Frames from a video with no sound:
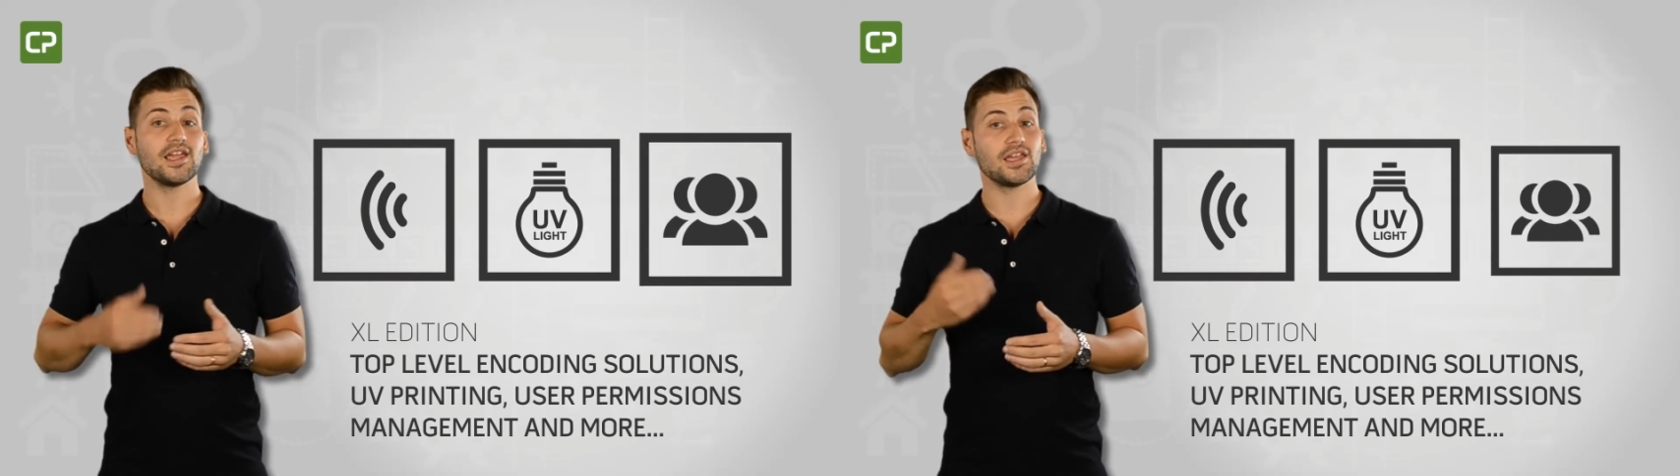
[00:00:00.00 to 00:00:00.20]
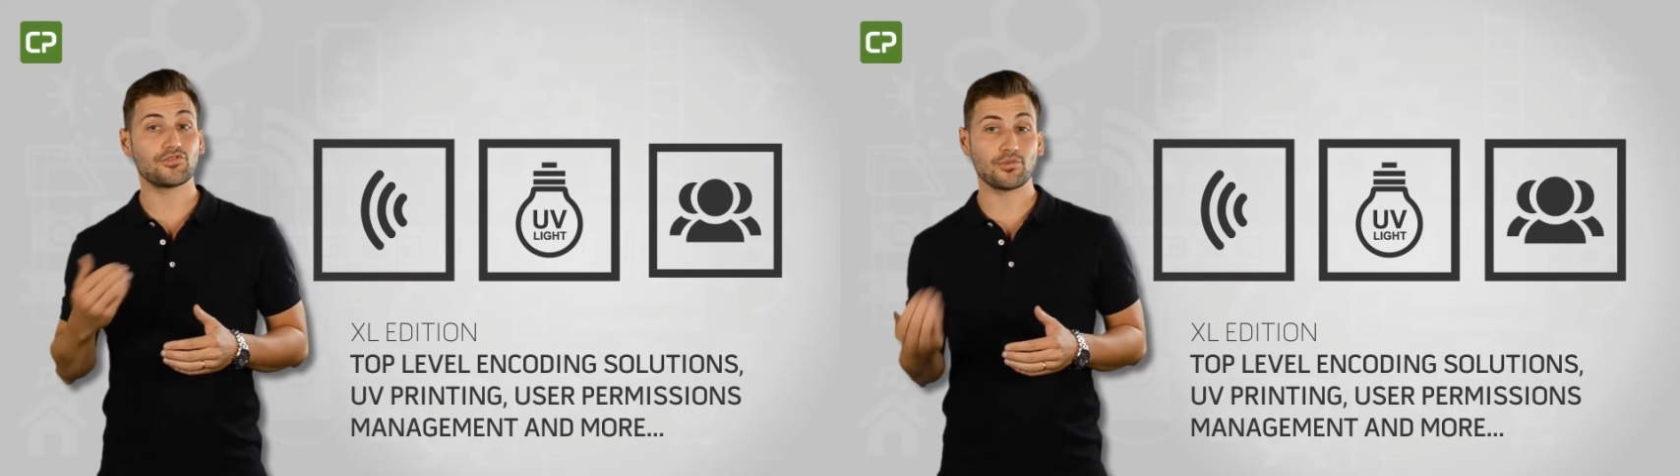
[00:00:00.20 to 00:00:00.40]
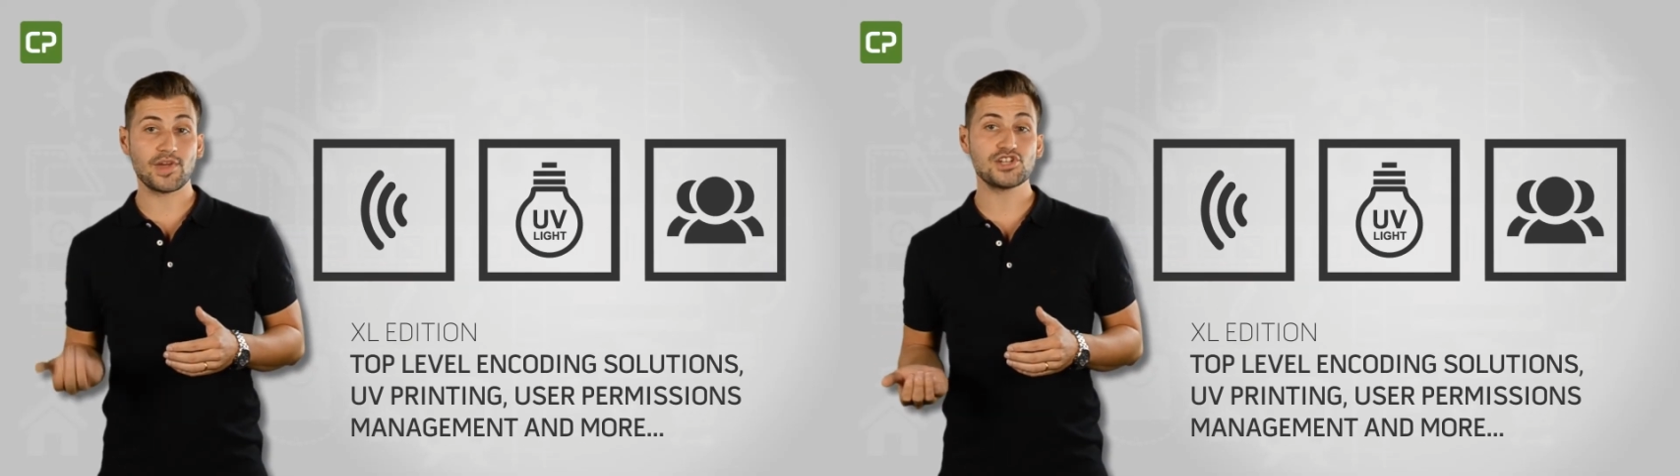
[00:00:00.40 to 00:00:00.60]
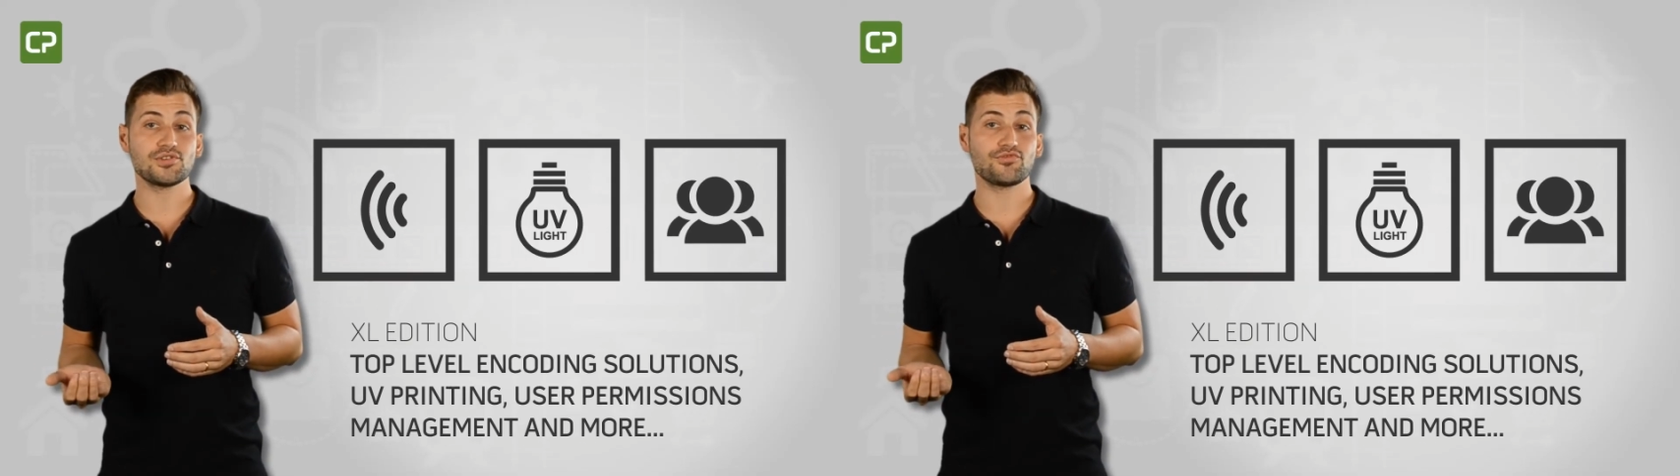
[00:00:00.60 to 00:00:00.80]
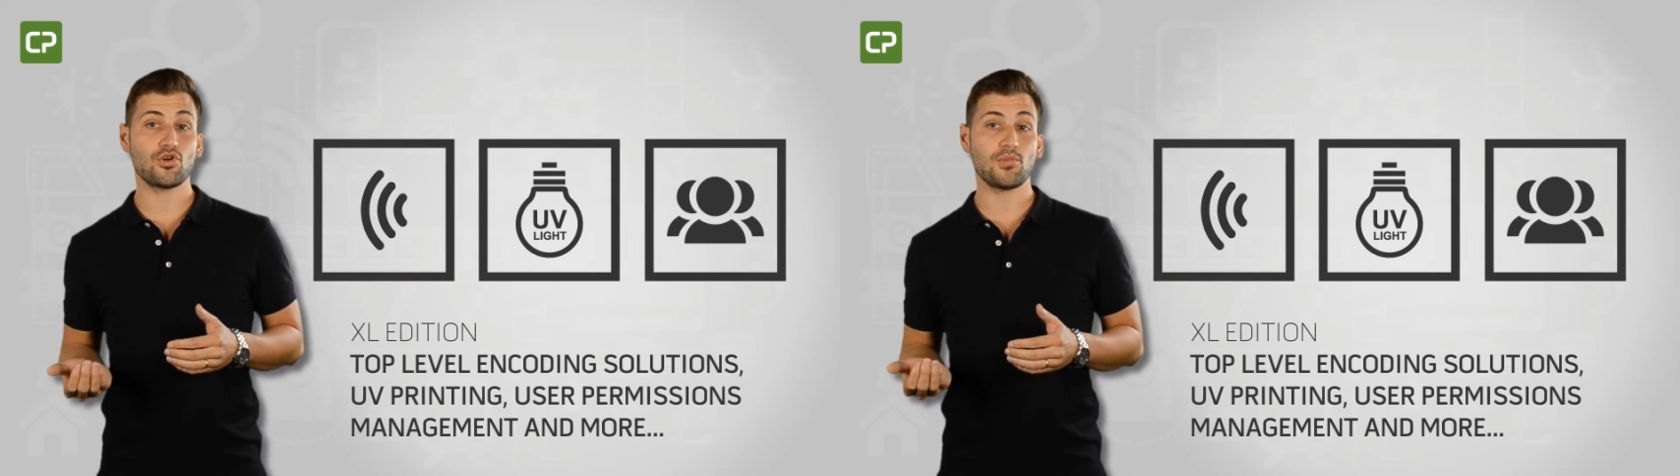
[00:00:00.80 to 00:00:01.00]
information
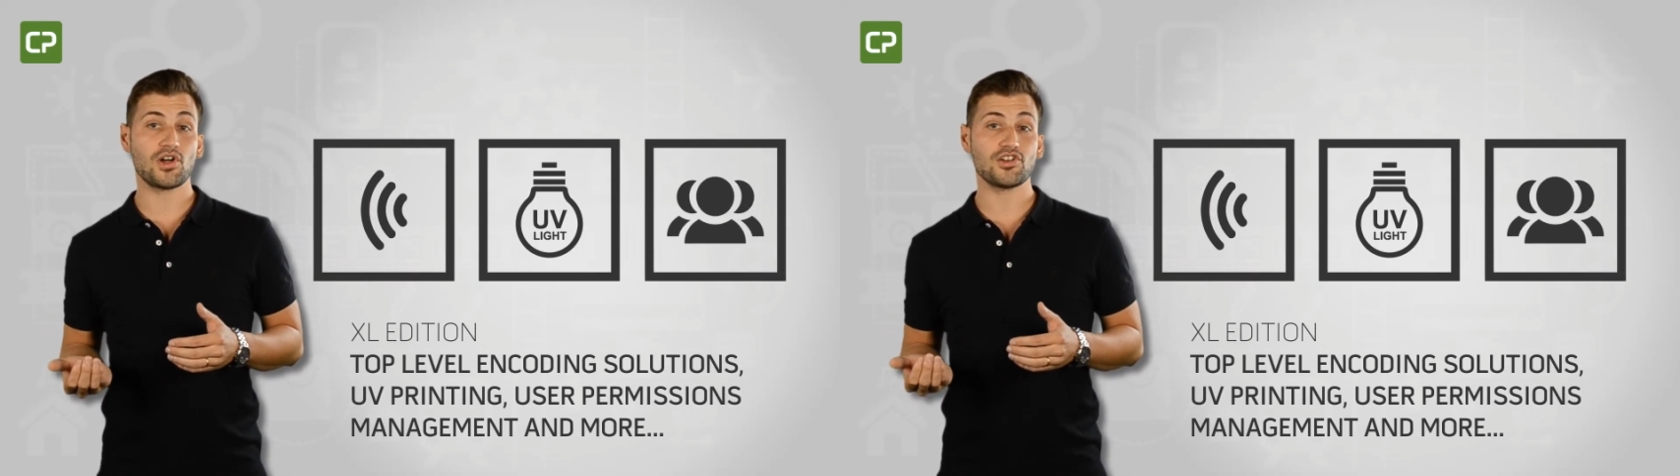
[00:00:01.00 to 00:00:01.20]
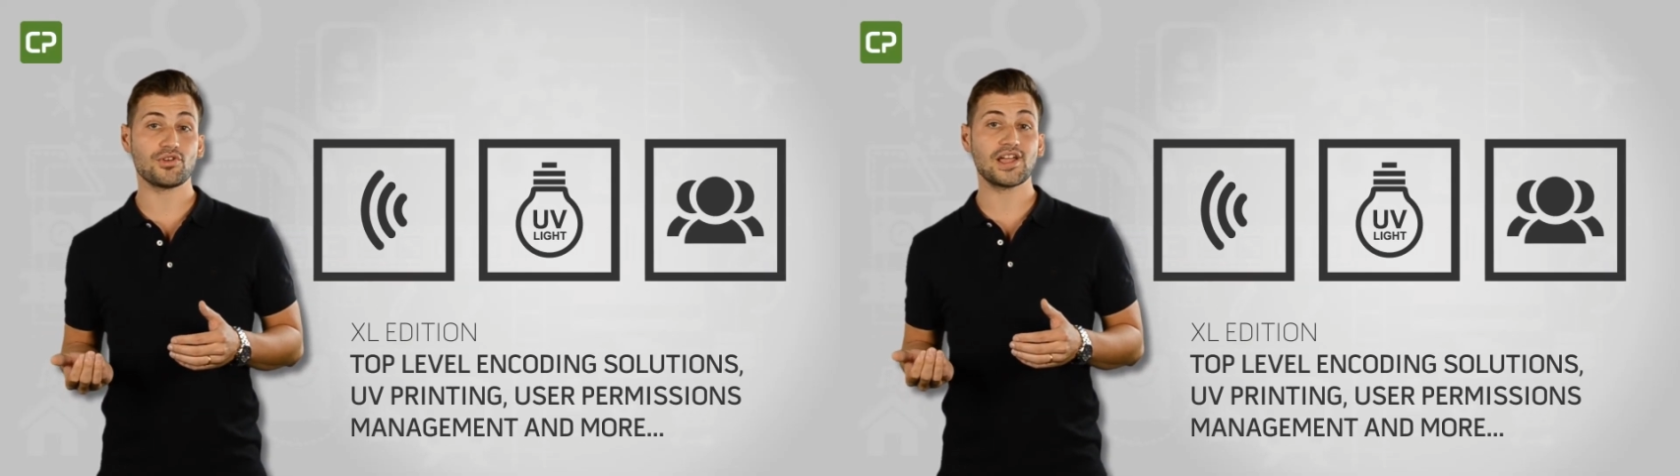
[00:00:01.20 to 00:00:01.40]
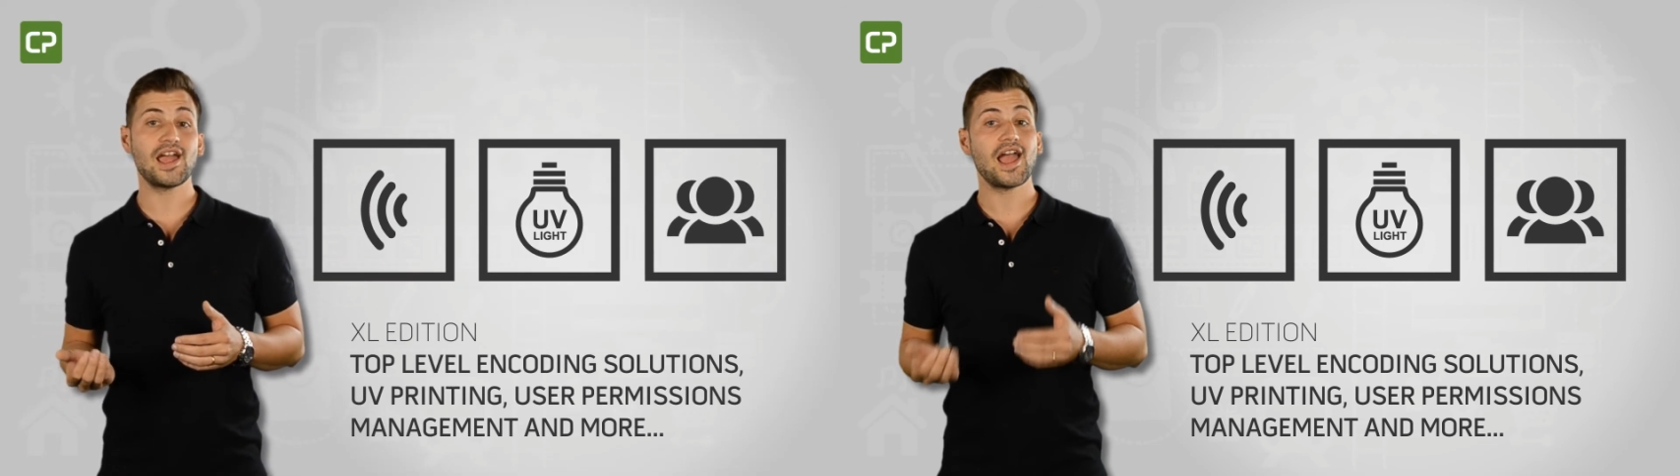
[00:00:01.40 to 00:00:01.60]
flow monitoring,